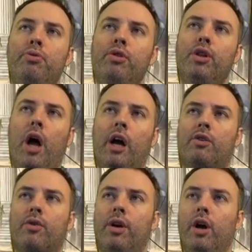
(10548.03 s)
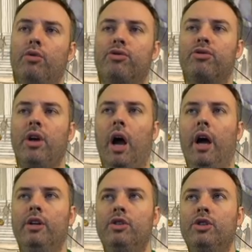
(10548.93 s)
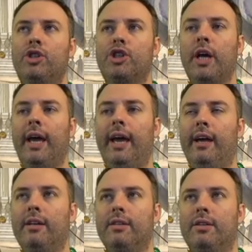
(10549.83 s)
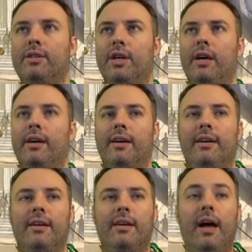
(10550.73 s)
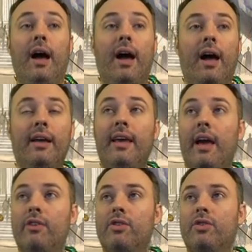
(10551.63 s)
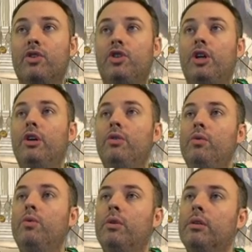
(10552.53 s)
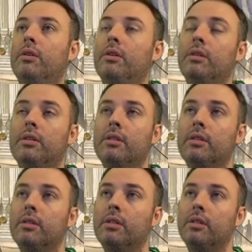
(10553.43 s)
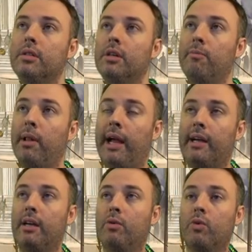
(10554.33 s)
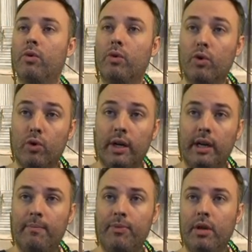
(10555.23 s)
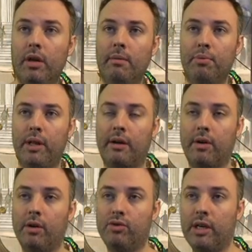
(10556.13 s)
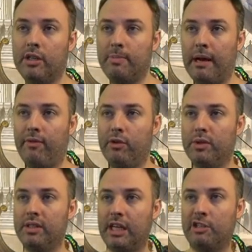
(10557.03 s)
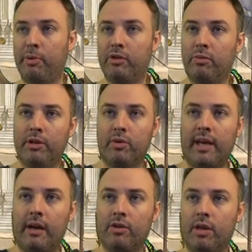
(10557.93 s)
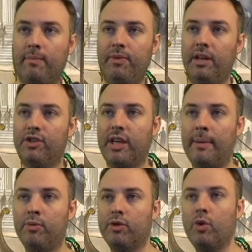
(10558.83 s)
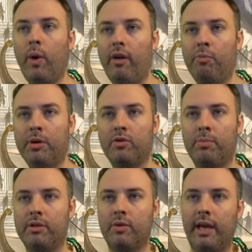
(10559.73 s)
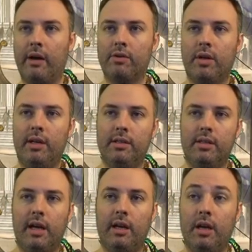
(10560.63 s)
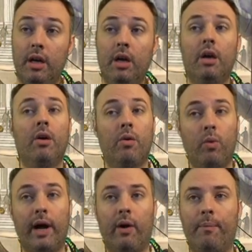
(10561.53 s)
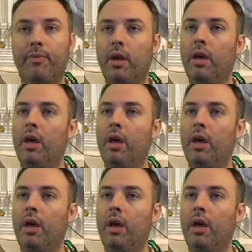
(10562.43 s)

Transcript: Pulachronos Unchained. Ah, yes. Two black and a green. Pulachronos enters the battlefield with six plus one plus one counters on it. It escapes with twelve plus one plus one counters on it instead. Wow.